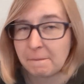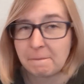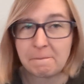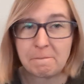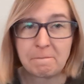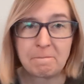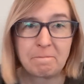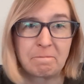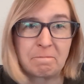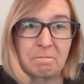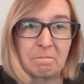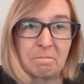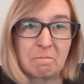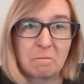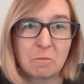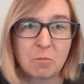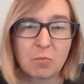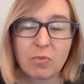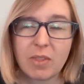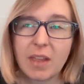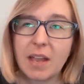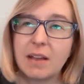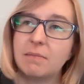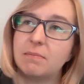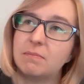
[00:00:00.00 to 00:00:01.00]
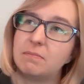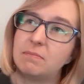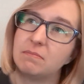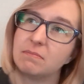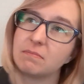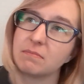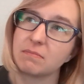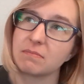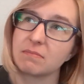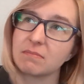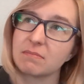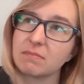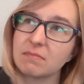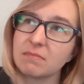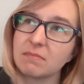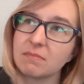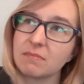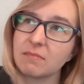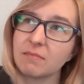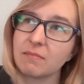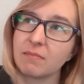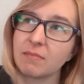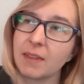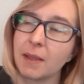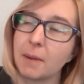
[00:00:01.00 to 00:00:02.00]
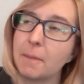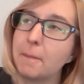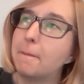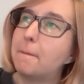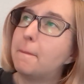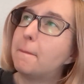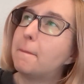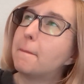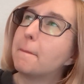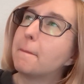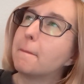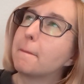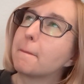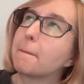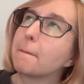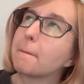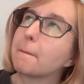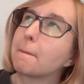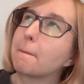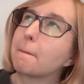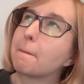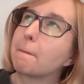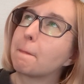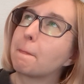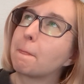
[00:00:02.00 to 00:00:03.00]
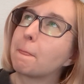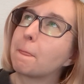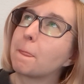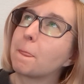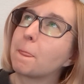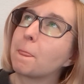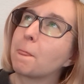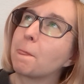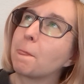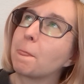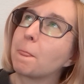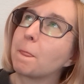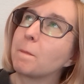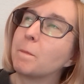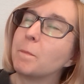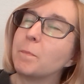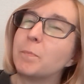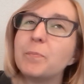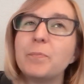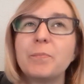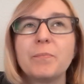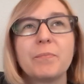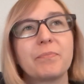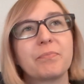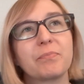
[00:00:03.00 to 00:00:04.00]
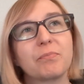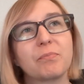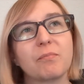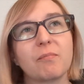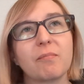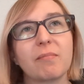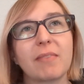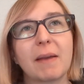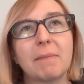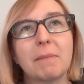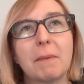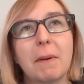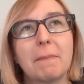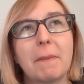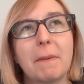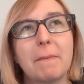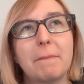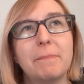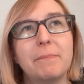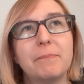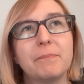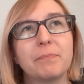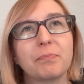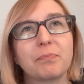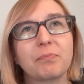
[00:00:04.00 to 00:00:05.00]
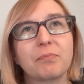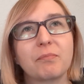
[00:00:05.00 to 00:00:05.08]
(silence)